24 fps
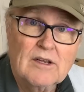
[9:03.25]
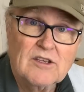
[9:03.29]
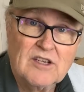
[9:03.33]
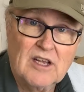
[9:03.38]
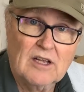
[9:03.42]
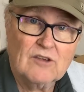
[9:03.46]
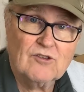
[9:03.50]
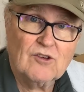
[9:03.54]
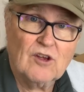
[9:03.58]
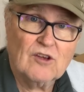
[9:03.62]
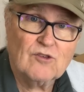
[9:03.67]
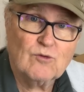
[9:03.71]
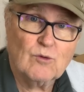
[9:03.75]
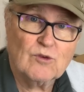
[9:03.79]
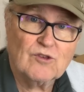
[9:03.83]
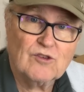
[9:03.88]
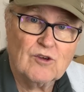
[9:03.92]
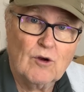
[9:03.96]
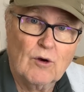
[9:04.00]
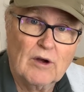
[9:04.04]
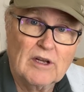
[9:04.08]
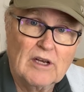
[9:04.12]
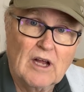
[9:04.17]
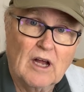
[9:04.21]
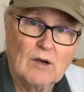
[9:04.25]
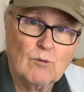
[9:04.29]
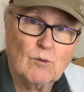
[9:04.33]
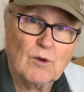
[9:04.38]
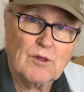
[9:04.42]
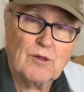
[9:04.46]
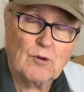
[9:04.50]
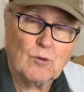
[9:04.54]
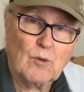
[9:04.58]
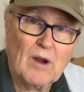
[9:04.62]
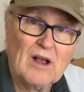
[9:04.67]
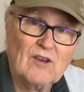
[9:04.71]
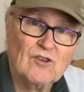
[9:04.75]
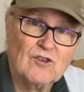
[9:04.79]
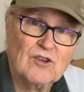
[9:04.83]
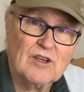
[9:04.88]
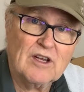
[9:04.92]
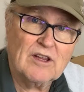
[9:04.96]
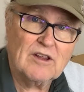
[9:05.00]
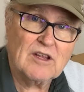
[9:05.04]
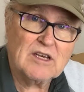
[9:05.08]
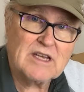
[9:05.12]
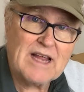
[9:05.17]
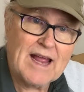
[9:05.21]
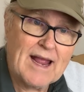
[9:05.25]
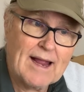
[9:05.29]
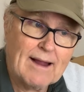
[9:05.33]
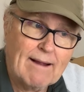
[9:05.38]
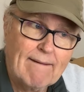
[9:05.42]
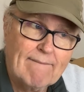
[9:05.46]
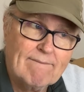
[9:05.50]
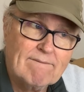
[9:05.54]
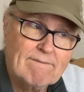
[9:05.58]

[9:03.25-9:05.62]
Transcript: tells us what's going on with the resin in the tank.